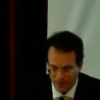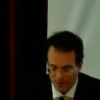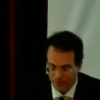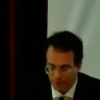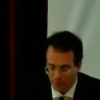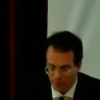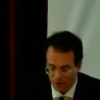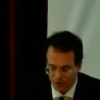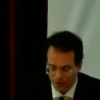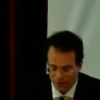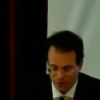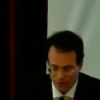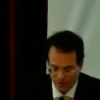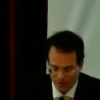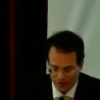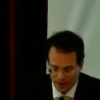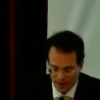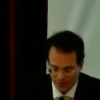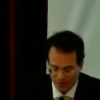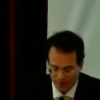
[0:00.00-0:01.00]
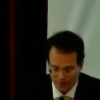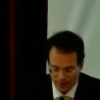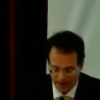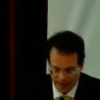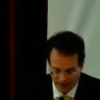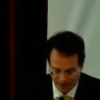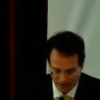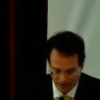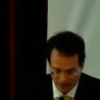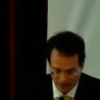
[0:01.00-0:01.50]
Before its reception
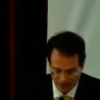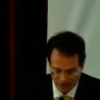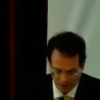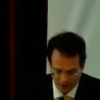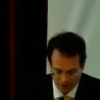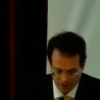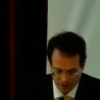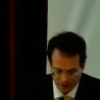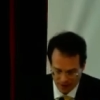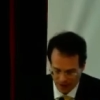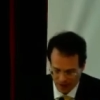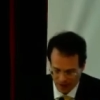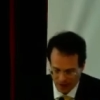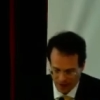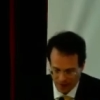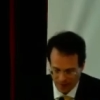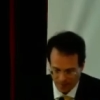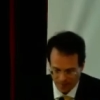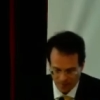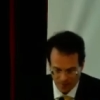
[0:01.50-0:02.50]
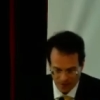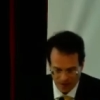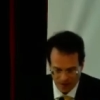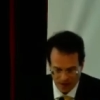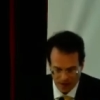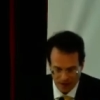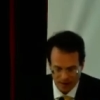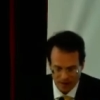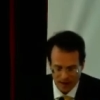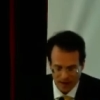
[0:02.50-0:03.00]
by essence,
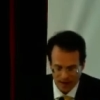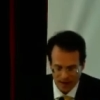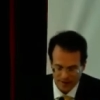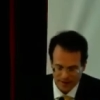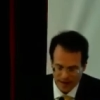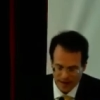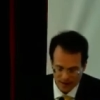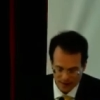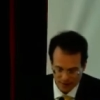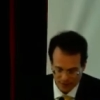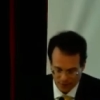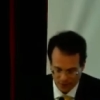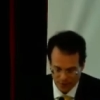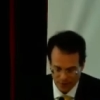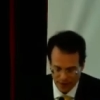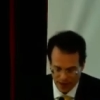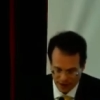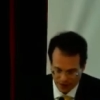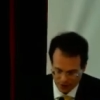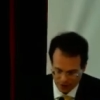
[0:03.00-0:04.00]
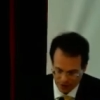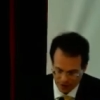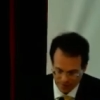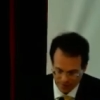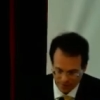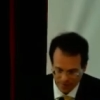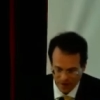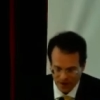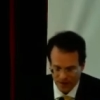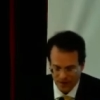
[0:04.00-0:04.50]
in God's act of
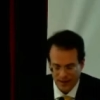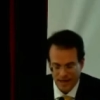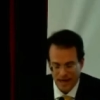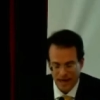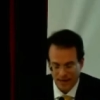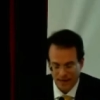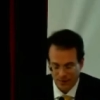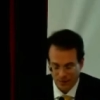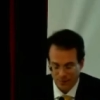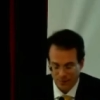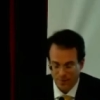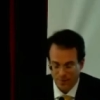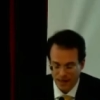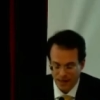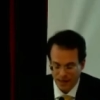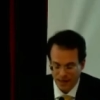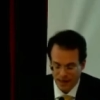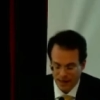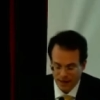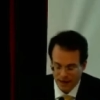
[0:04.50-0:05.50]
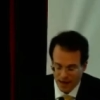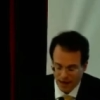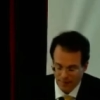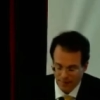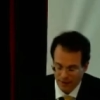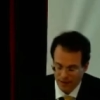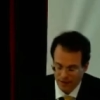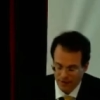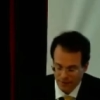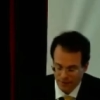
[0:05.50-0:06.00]
creation, the act of being
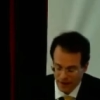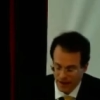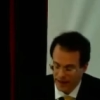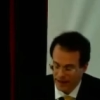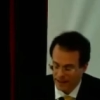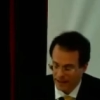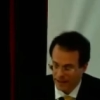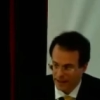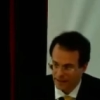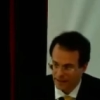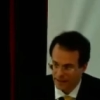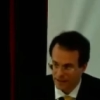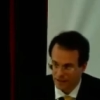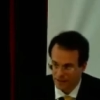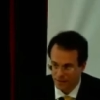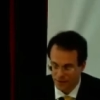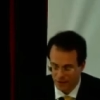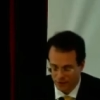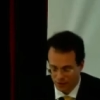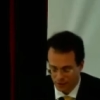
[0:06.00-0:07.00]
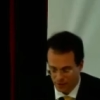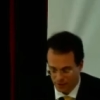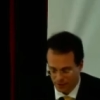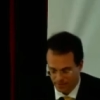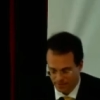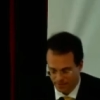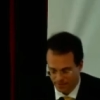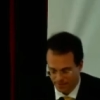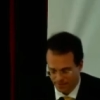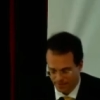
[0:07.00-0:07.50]
cannot be defined as
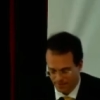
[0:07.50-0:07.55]
individual.